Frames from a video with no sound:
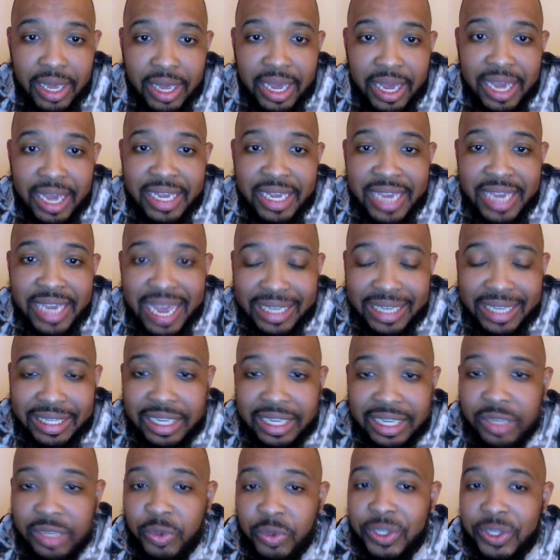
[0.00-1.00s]
And yes,
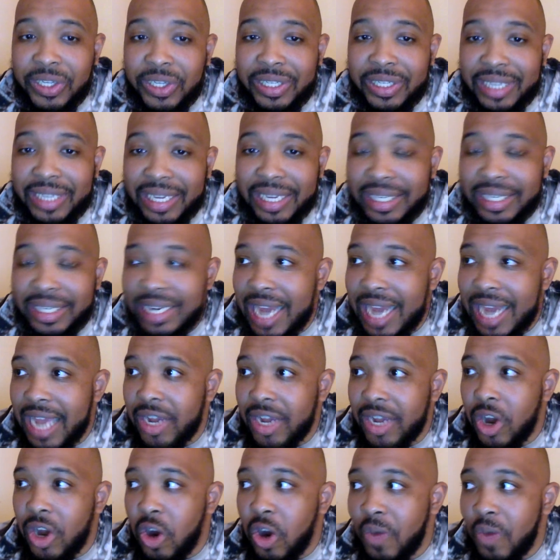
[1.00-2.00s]
this was the season
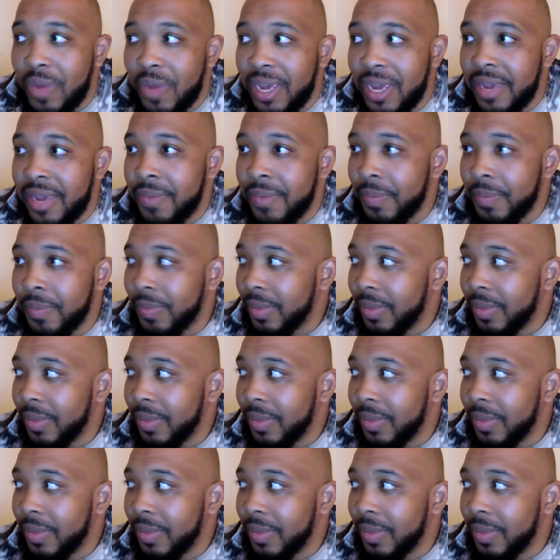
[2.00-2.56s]
that Kobe